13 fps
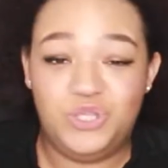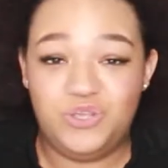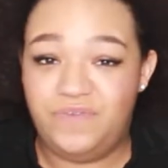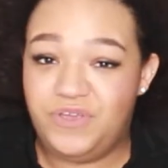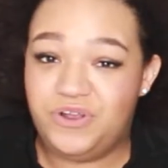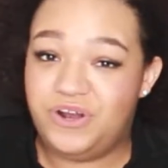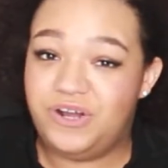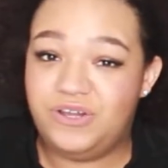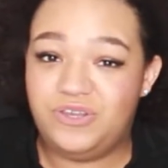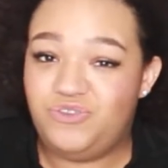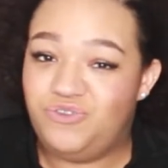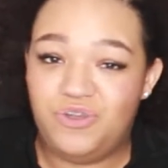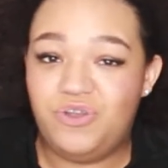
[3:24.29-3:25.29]
So if
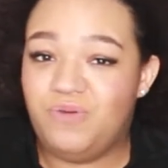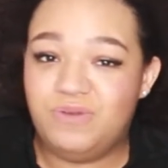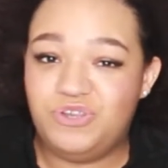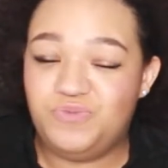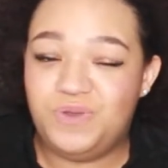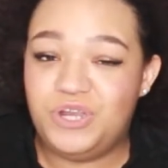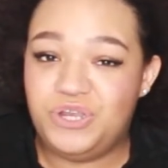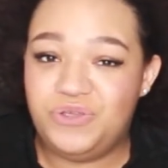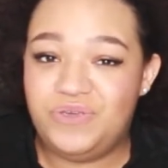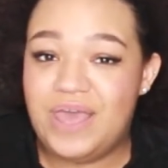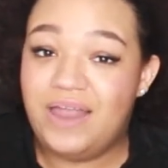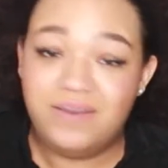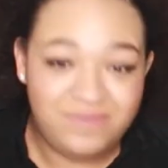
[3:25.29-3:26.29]
you don't know what you want to do
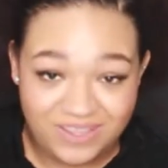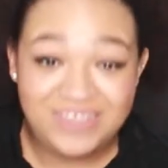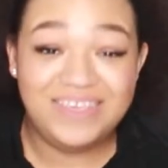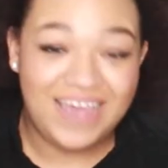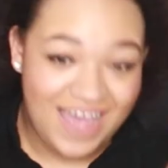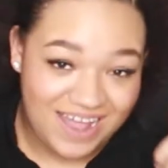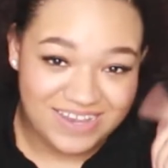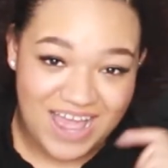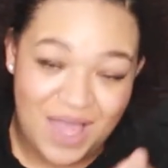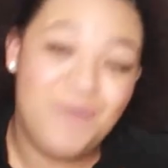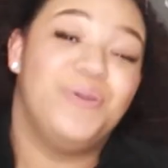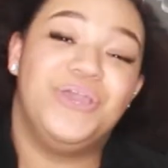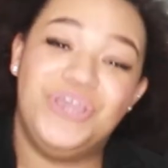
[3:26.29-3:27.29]
yet, you got
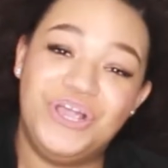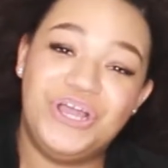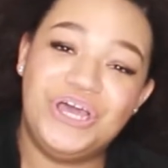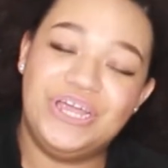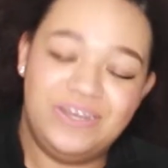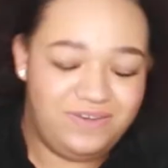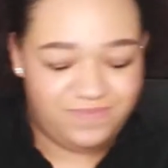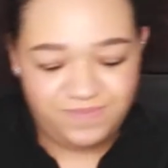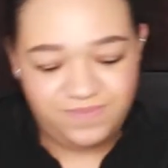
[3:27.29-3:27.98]
time. You're good.